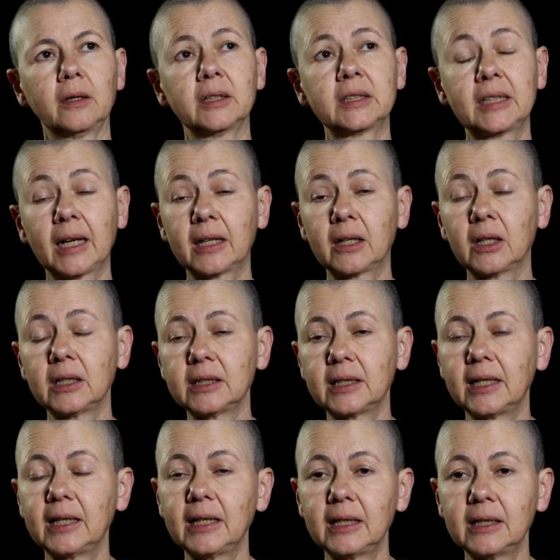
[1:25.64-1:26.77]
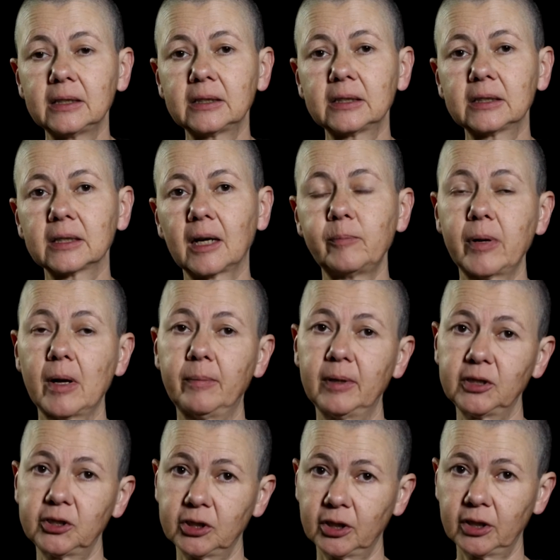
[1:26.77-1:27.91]
The second is a
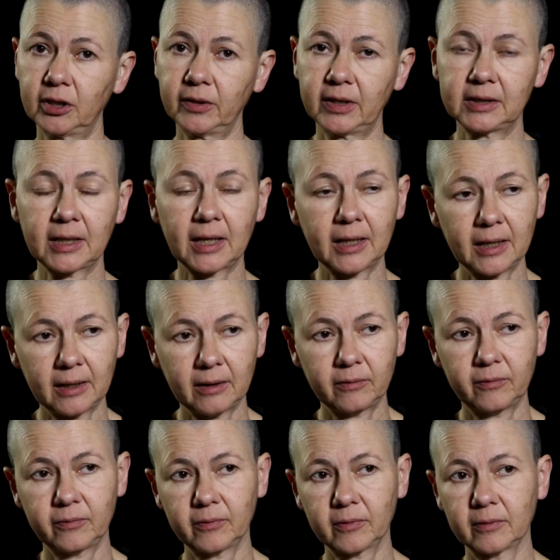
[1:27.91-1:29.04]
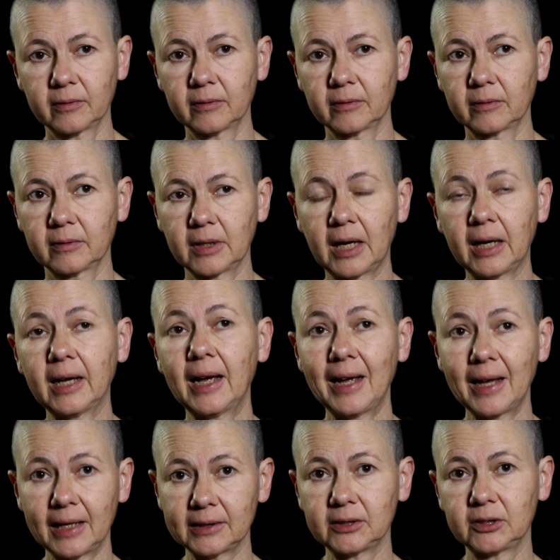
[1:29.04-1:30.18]
publisher that I
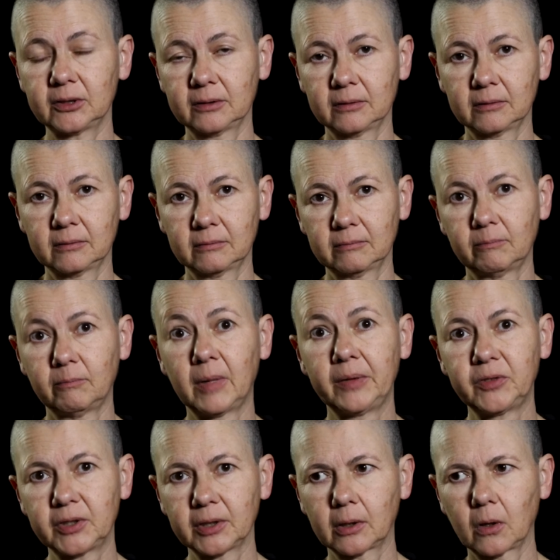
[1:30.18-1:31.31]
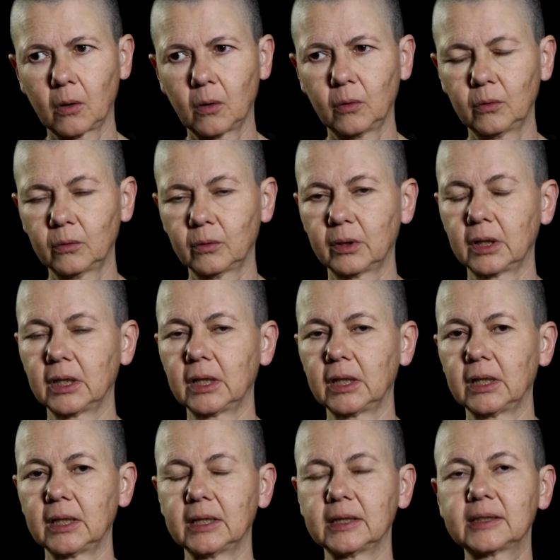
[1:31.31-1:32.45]
had months ago
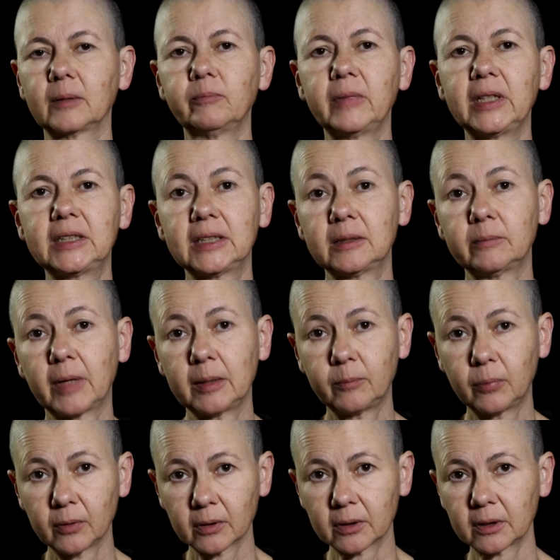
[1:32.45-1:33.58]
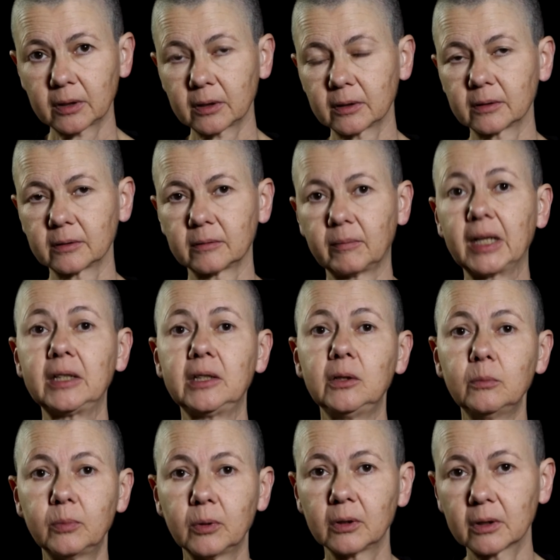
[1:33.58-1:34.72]
submitted my book, my
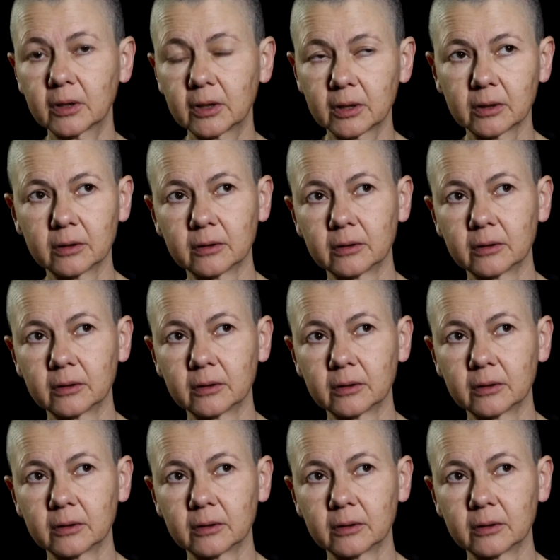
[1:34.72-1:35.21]
new book,